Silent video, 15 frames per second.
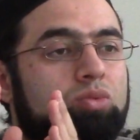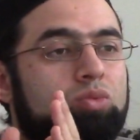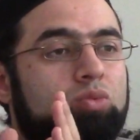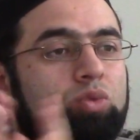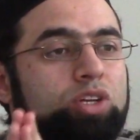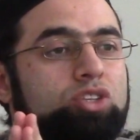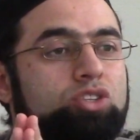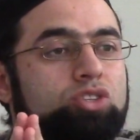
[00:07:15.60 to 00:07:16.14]

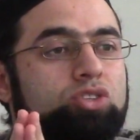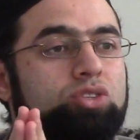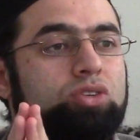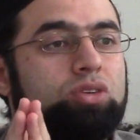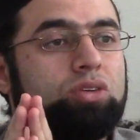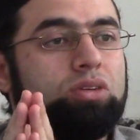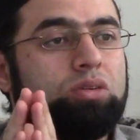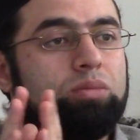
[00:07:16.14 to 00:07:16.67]
which
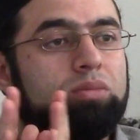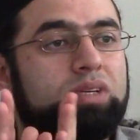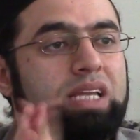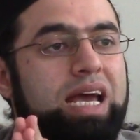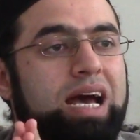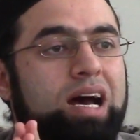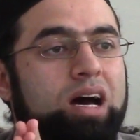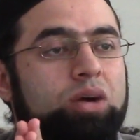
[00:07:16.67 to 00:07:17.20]

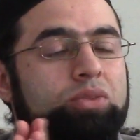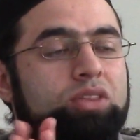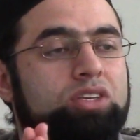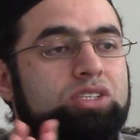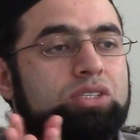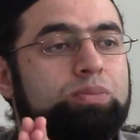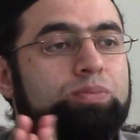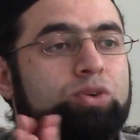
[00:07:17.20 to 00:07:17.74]
noun
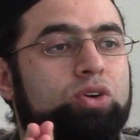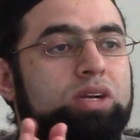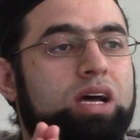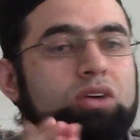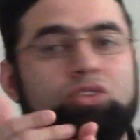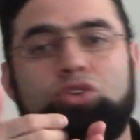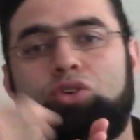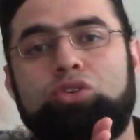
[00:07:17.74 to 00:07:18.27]
this
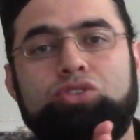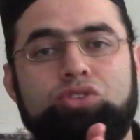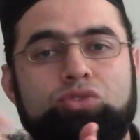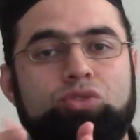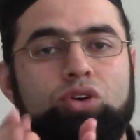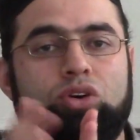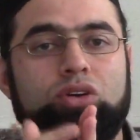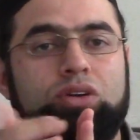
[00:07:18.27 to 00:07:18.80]
pronoun goes
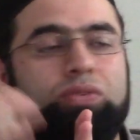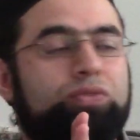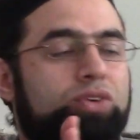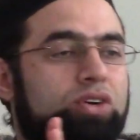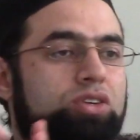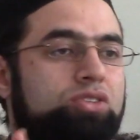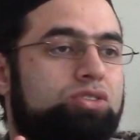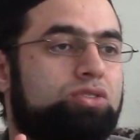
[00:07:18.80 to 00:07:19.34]
to or
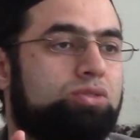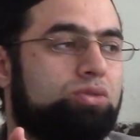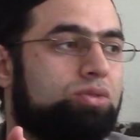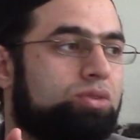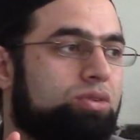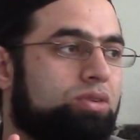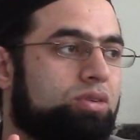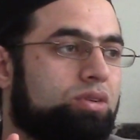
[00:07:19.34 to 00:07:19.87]
refers to?
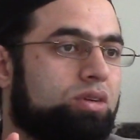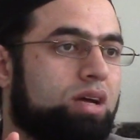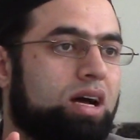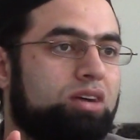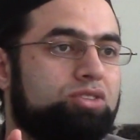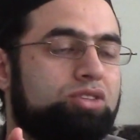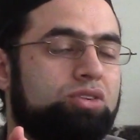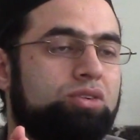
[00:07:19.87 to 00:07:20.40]

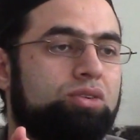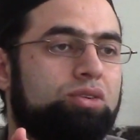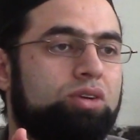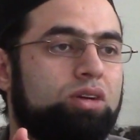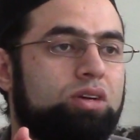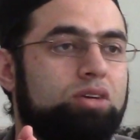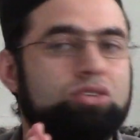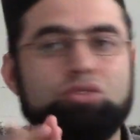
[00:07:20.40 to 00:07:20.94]
How do you know?
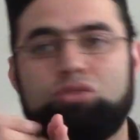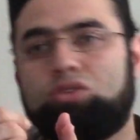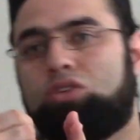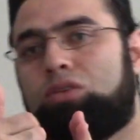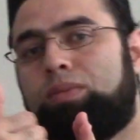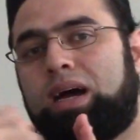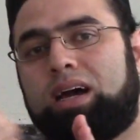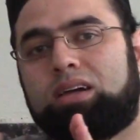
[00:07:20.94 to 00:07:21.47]
You
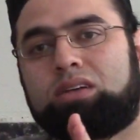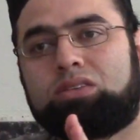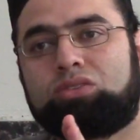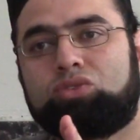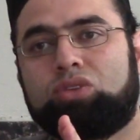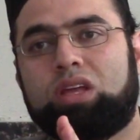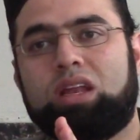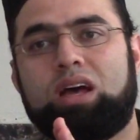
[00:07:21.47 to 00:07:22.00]
go back
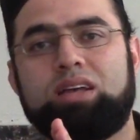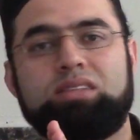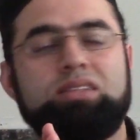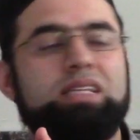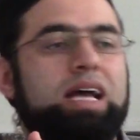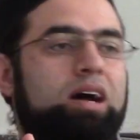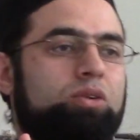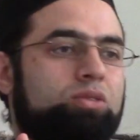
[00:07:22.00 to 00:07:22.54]
to the last
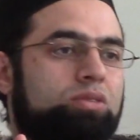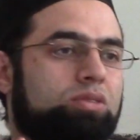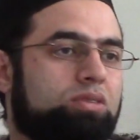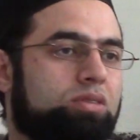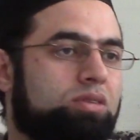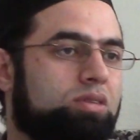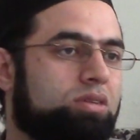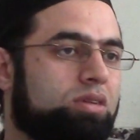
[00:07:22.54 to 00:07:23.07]
noun,
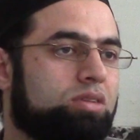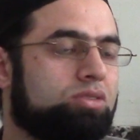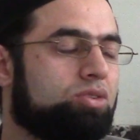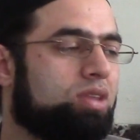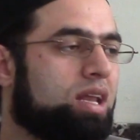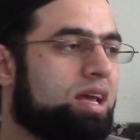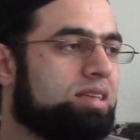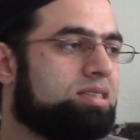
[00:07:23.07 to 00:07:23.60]

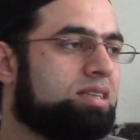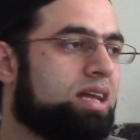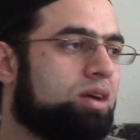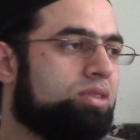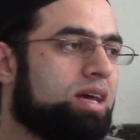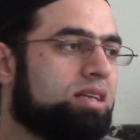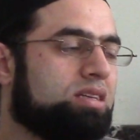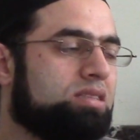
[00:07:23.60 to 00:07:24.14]

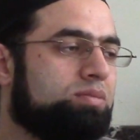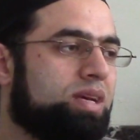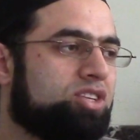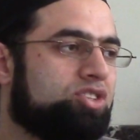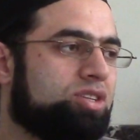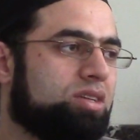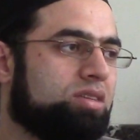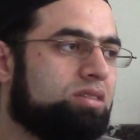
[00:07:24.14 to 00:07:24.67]
that is
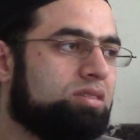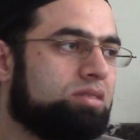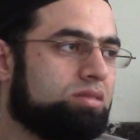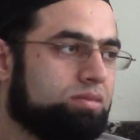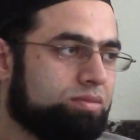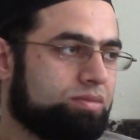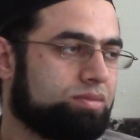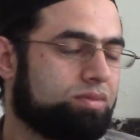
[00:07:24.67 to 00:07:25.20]
mentioned.
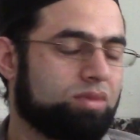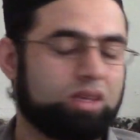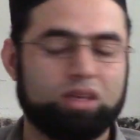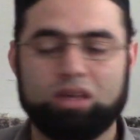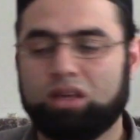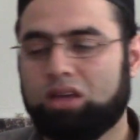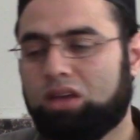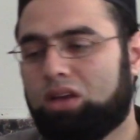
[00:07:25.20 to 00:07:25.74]

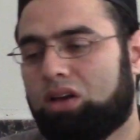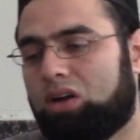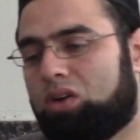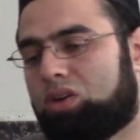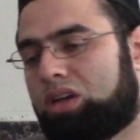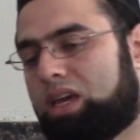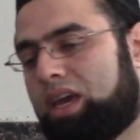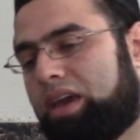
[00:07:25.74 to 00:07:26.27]

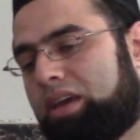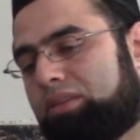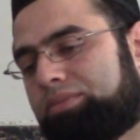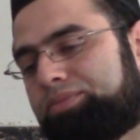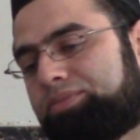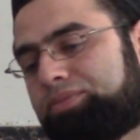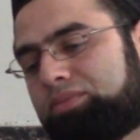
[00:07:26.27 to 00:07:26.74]
Okay?